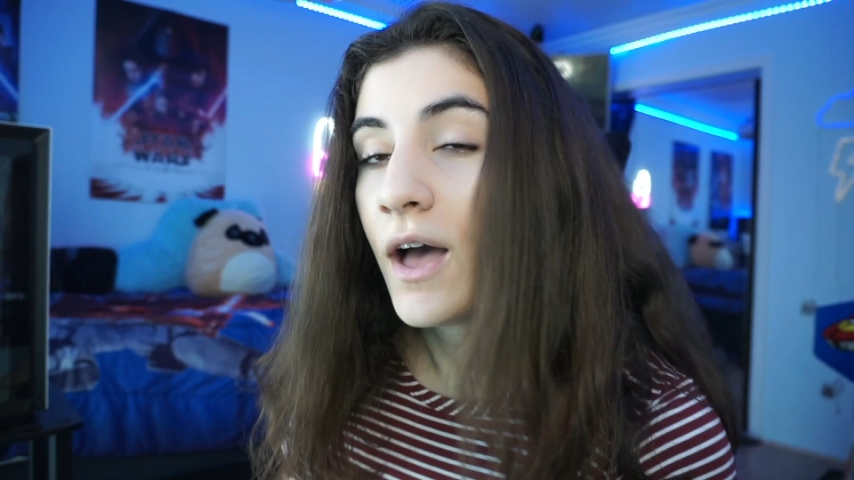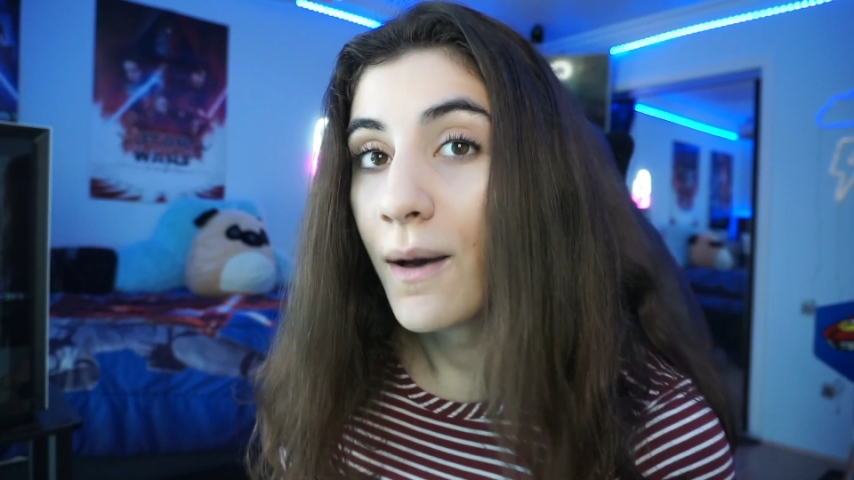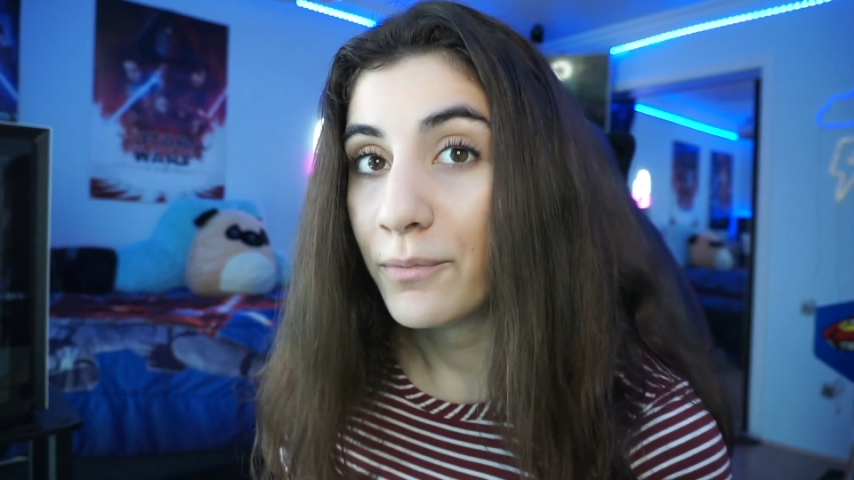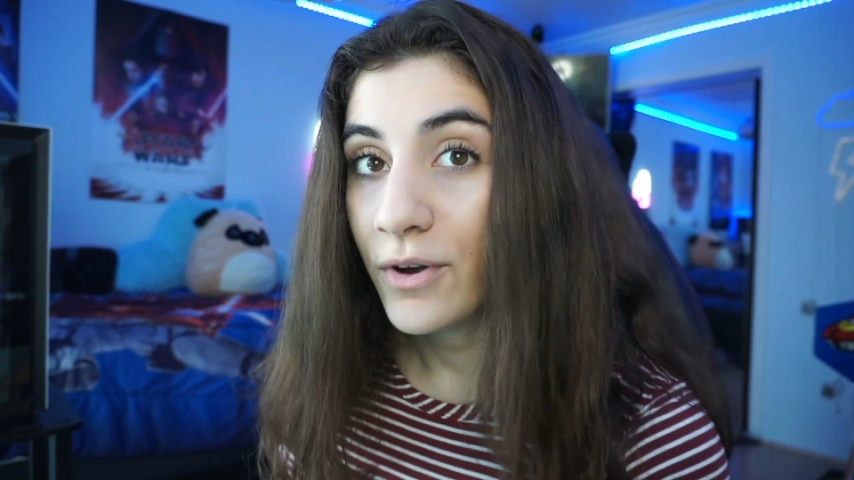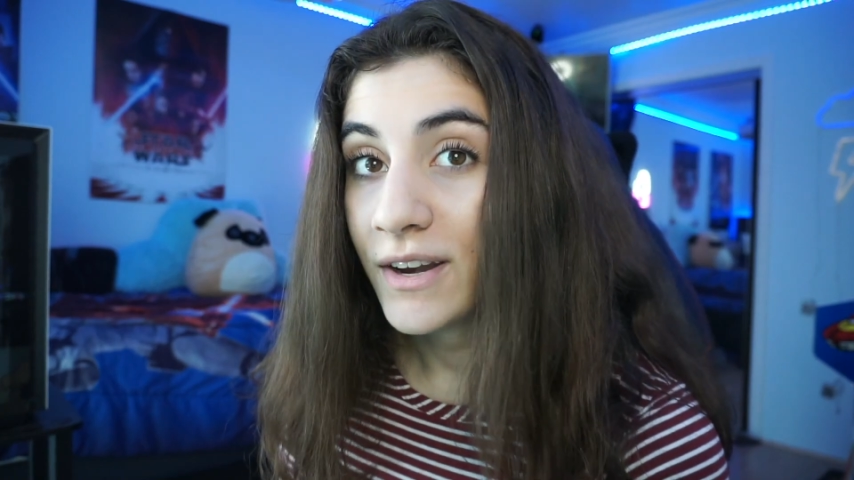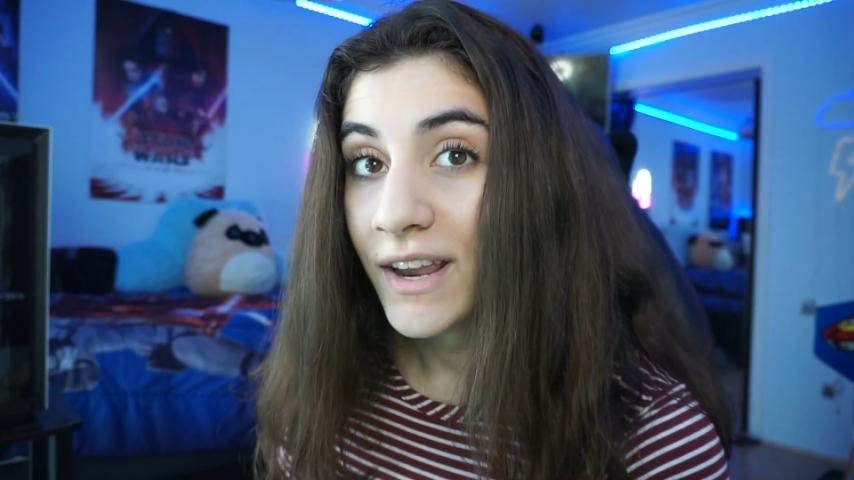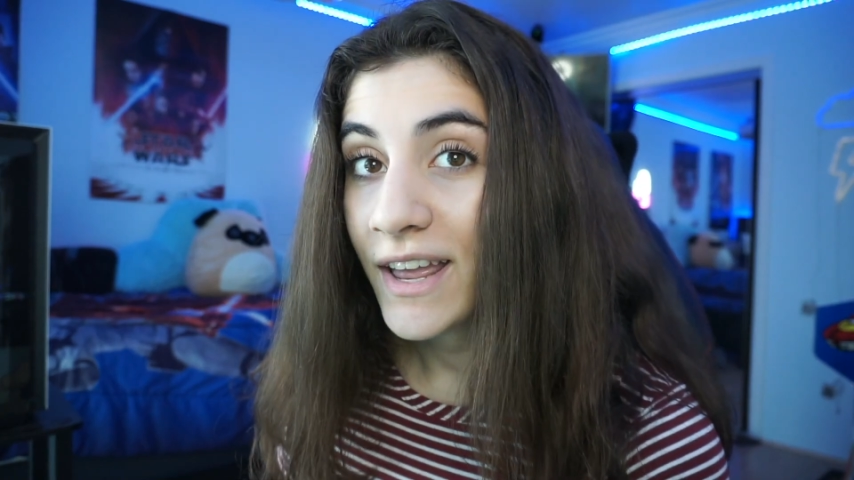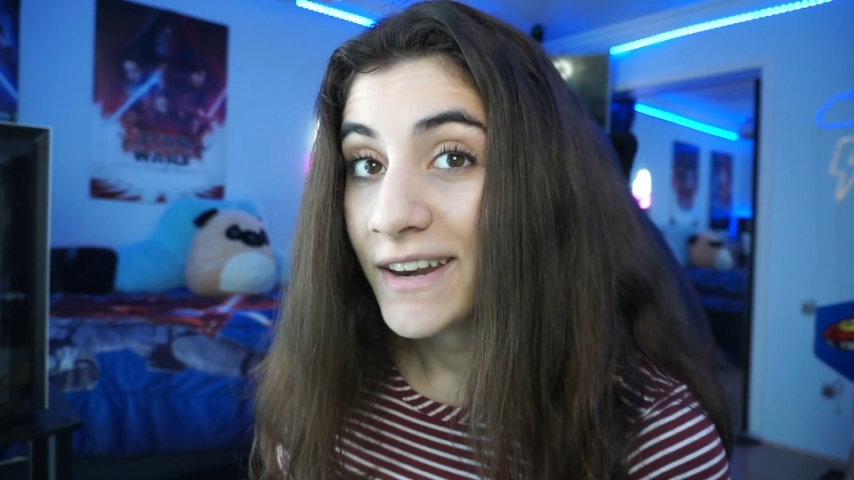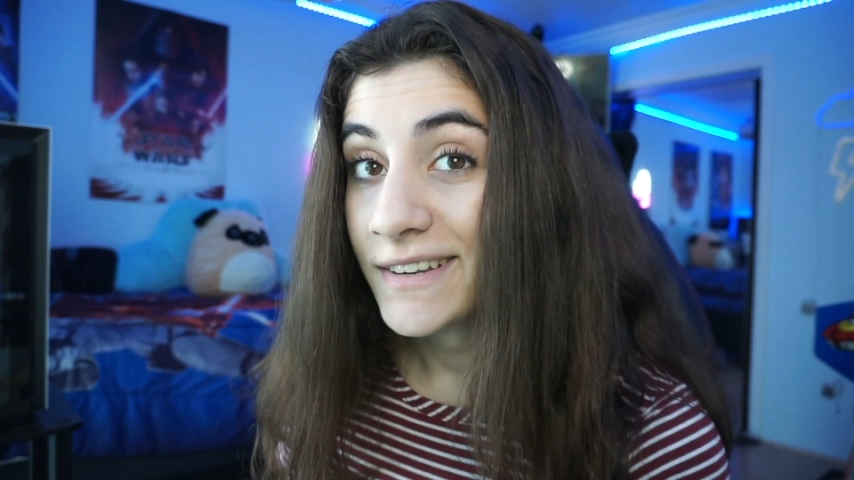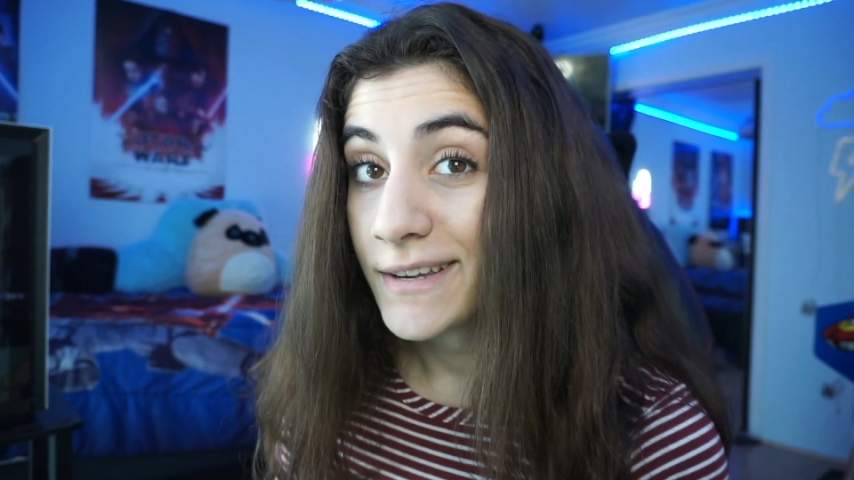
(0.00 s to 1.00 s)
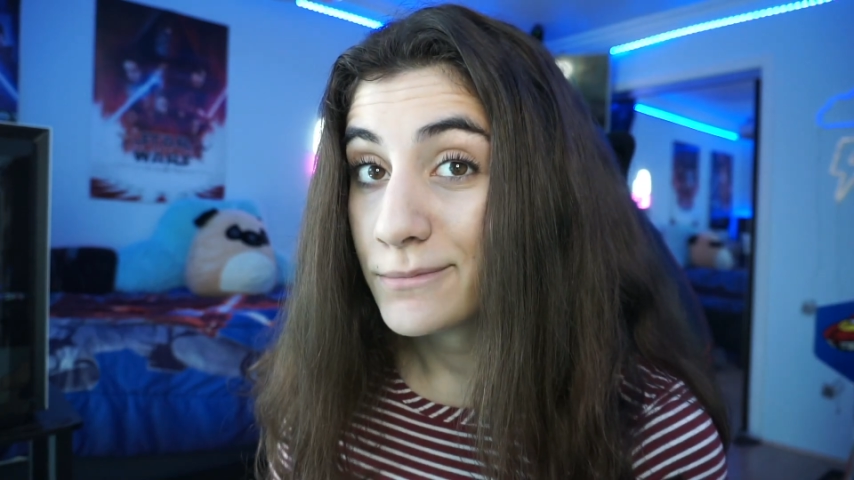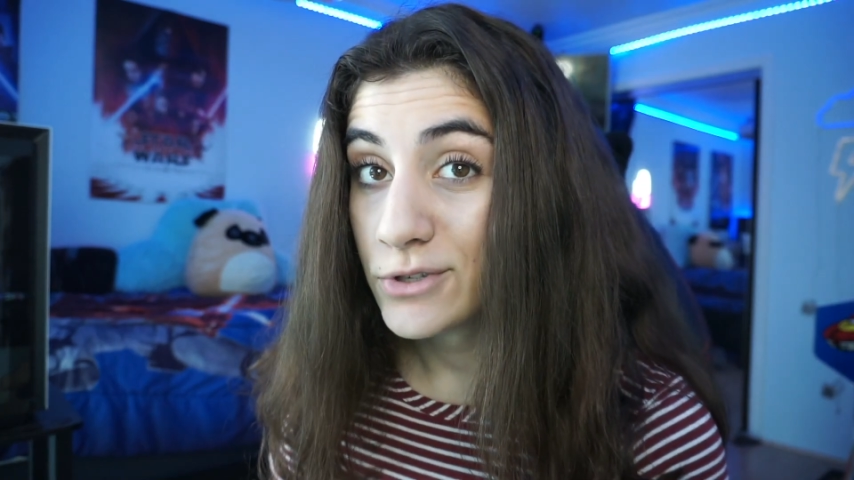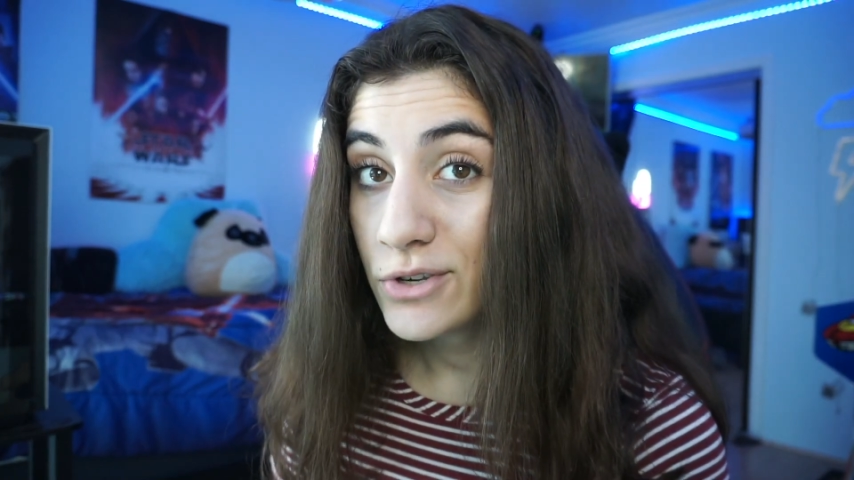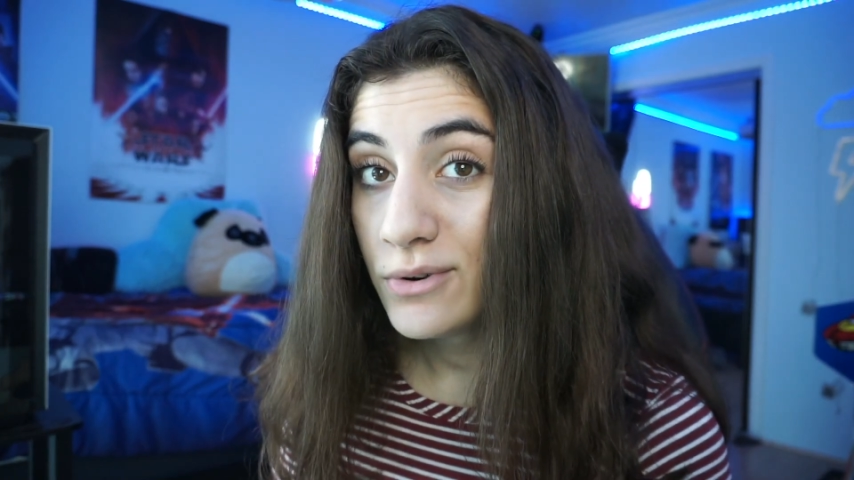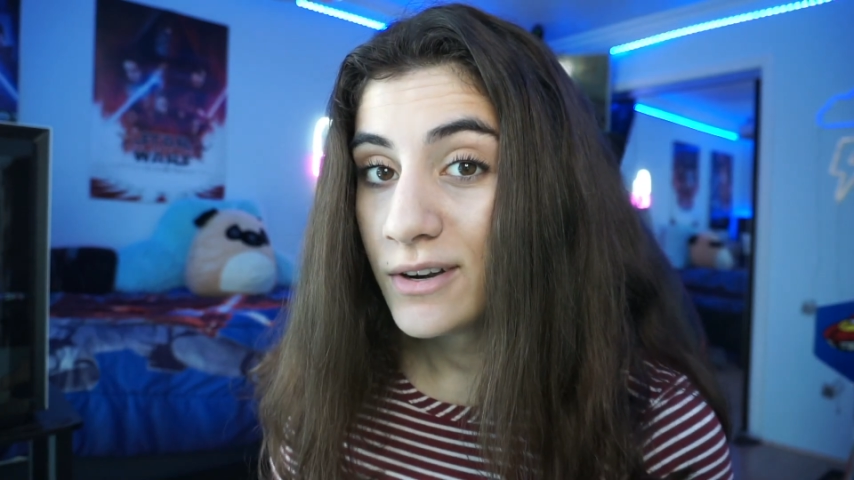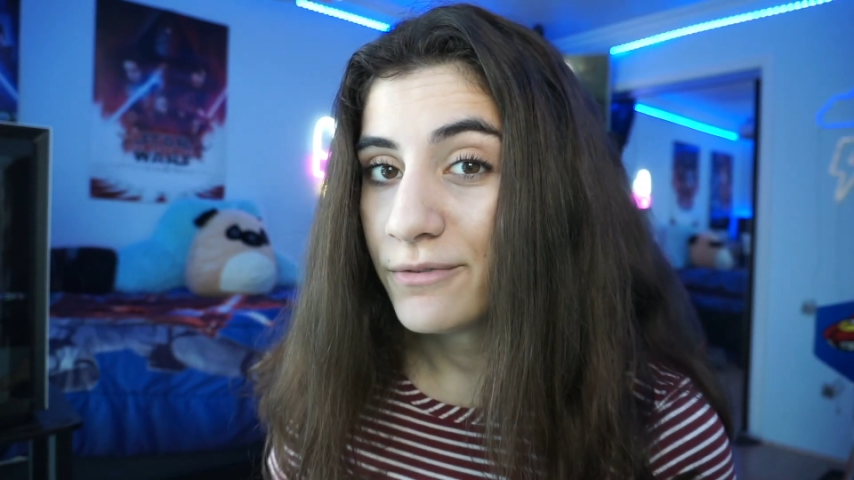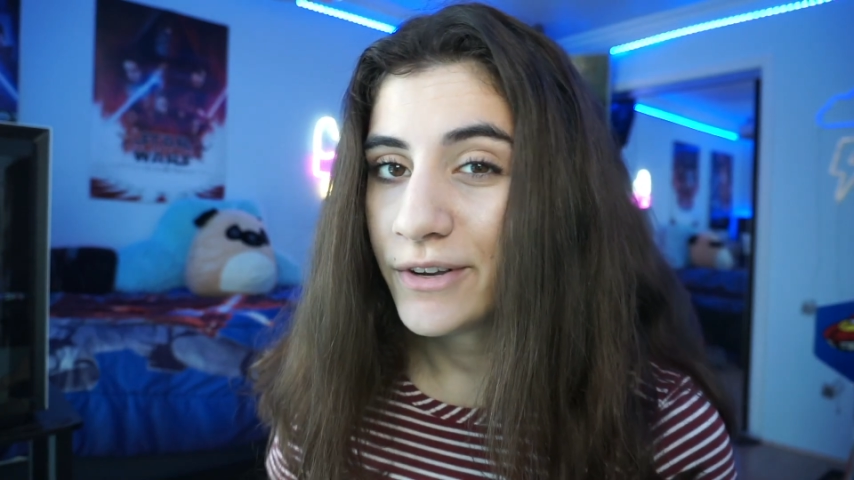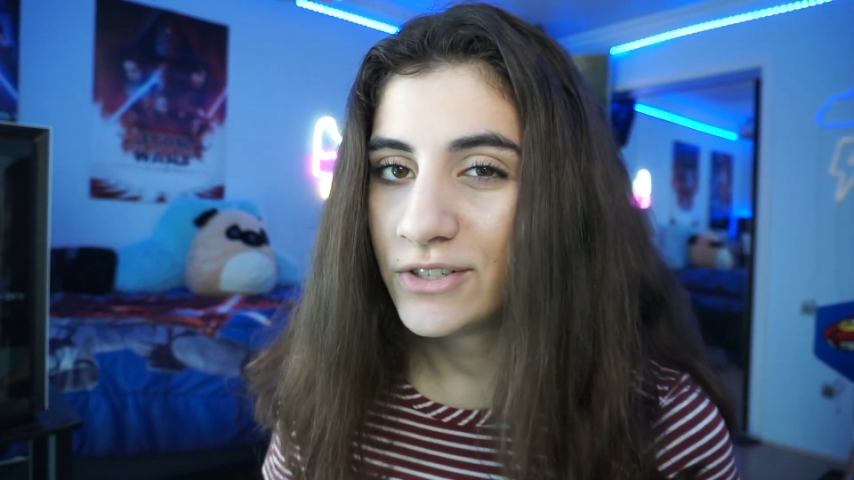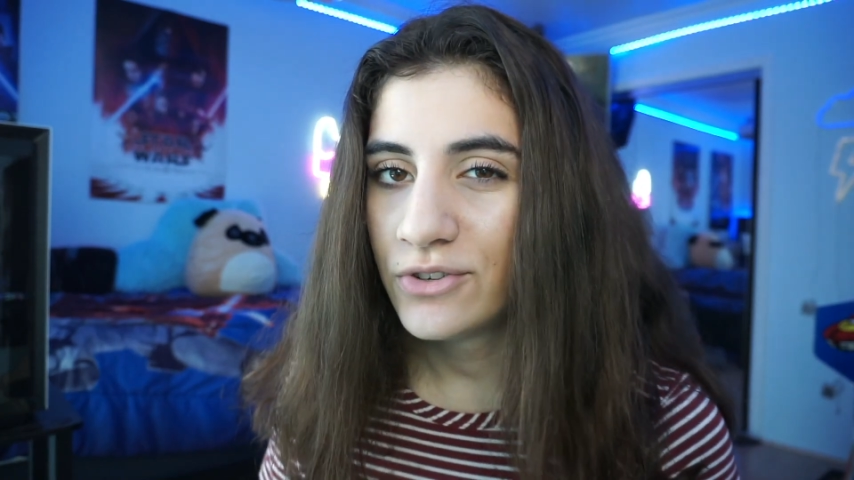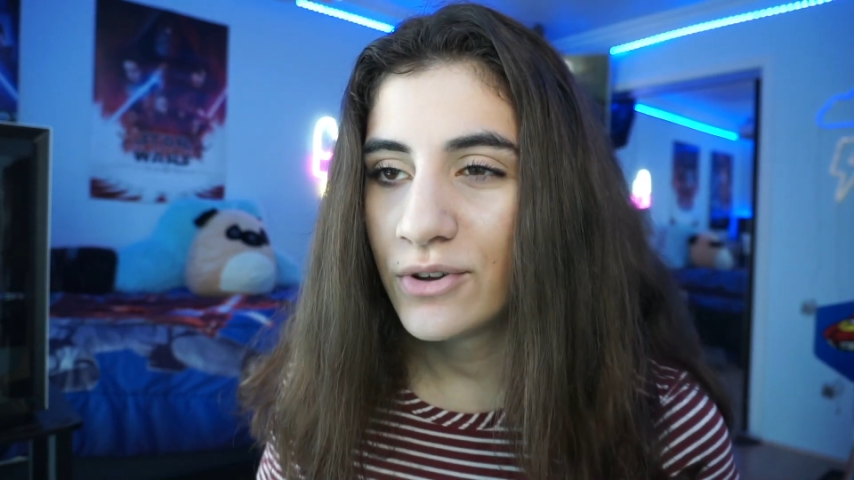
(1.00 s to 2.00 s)
upgrading it anytime soon, and if
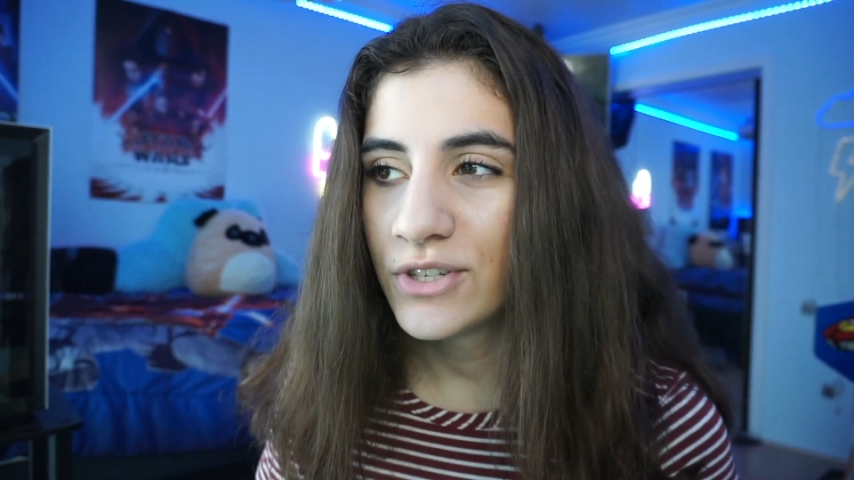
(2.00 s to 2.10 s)
I do,